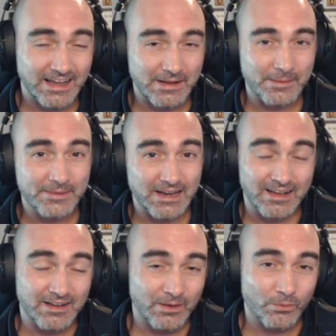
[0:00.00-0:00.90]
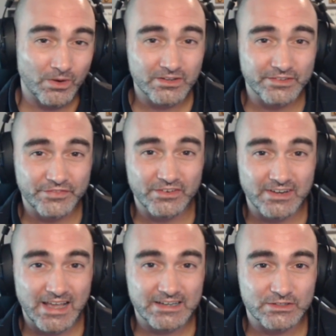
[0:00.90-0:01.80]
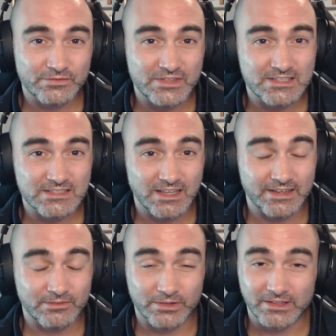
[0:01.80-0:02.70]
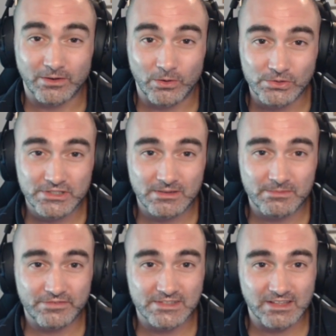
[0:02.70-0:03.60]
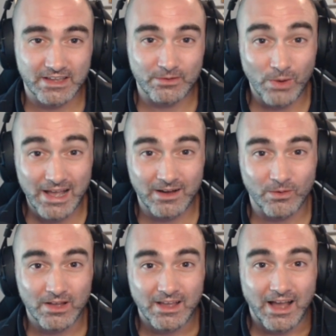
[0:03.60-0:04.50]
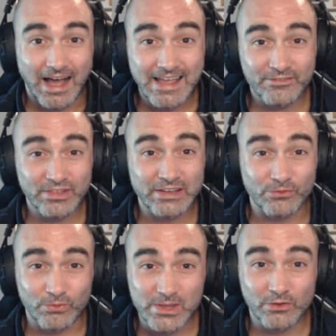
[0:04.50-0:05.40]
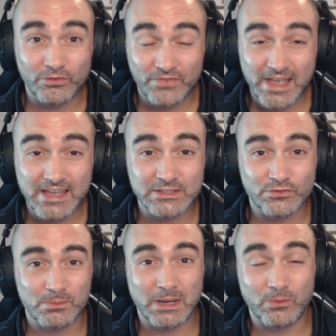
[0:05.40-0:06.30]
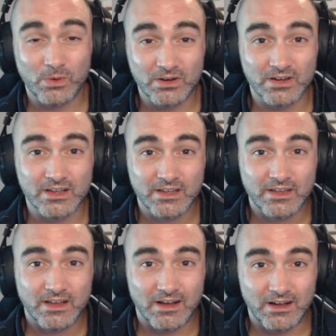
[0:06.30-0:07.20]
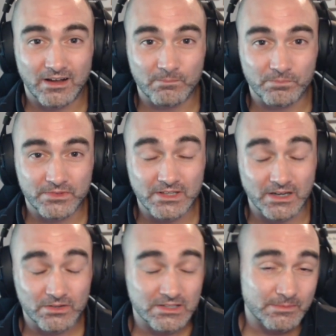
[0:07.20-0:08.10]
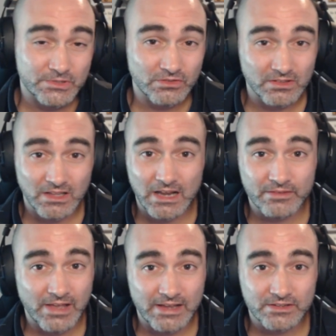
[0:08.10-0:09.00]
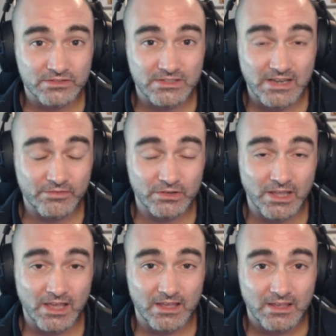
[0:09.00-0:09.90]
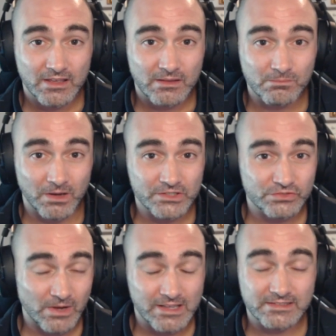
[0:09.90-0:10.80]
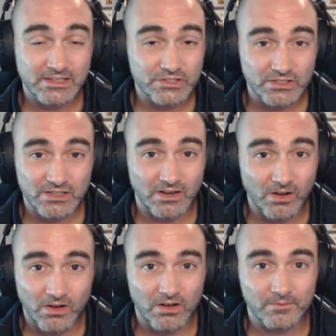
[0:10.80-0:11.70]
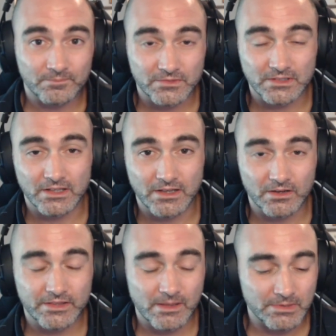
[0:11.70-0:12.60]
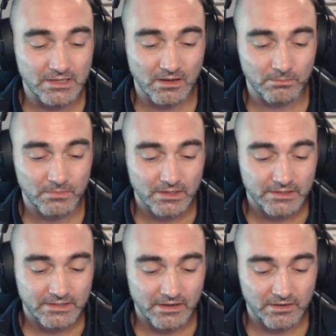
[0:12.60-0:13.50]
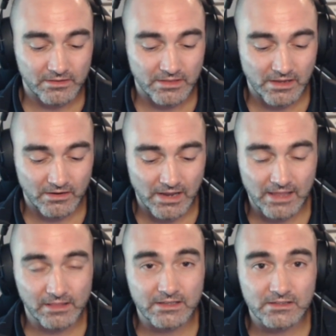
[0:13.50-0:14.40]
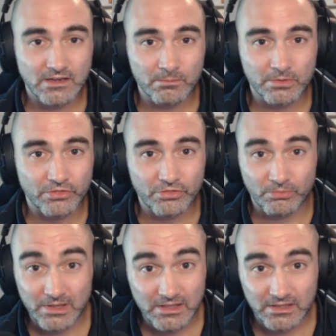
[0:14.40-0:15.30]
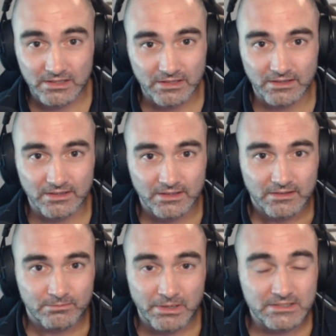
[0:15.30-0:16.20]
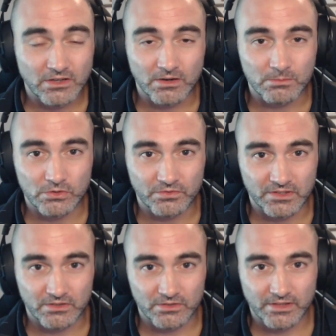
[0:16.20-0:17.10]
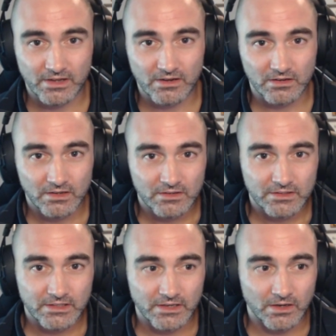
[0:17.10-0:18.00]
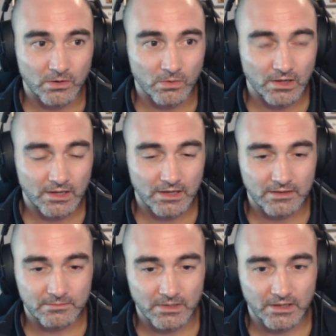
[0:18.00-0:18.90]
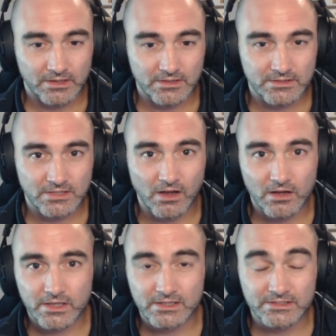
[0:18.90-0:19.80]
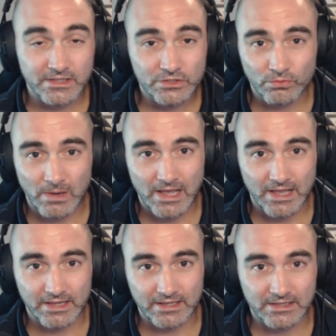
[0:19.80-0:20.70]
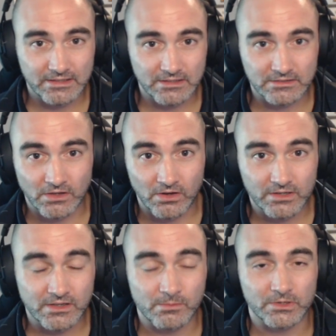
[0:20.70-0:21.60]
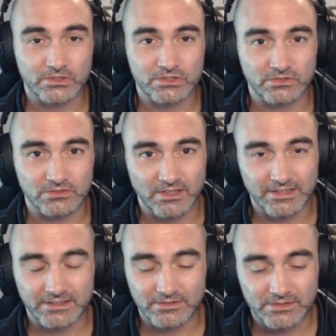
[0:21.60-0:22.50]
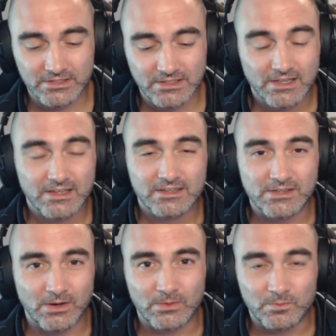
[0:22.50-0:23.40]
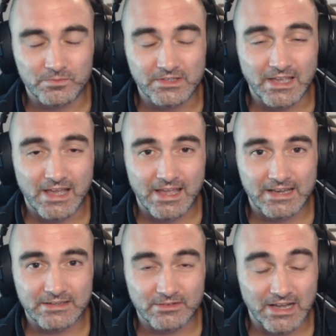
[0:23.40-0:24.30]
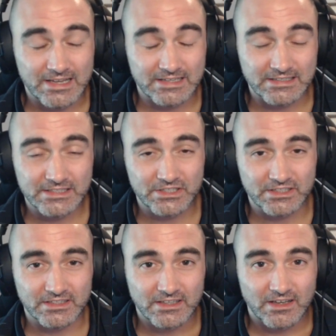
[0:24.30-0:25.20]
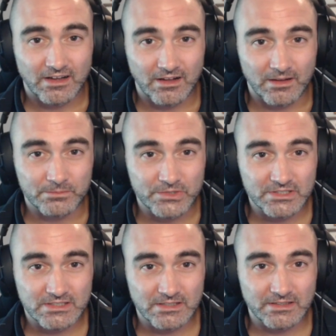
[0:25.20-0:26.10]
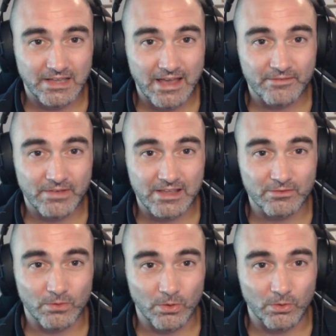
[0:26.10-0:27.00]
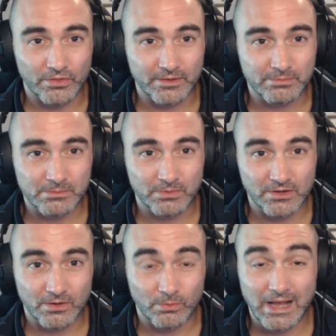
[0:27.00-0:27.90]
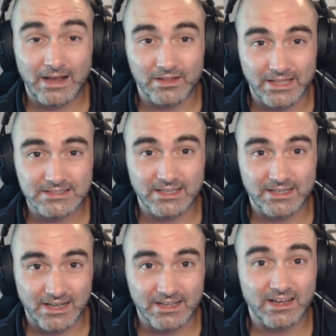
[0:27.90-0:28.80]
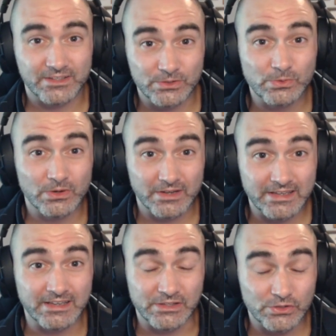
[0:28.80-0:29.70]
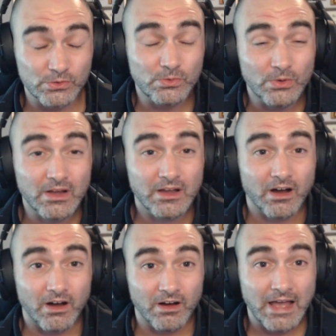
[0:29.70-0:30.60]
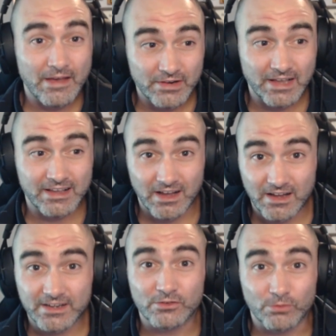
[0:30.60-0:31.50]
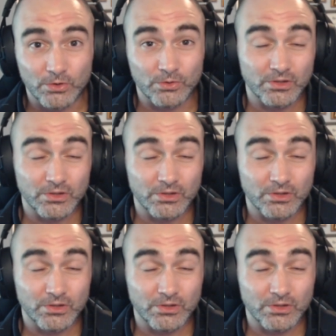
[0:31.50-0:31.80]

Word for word: I, I mean, I, I wonder if you're an actor, if this is like really wholesome, if it's like, wow, I have like real fans for my work. Um, you know, because I'm sure a lot of actors never get much recognition at all. You know, they become their their alien number three in a Pixar movie or their, you know, uh, uh, talking dish rag in a Dawn commercial. Like you just don't get any recognition. Um, just to have a role that people go, wow, that's like an icon. You were you are have an iconic role.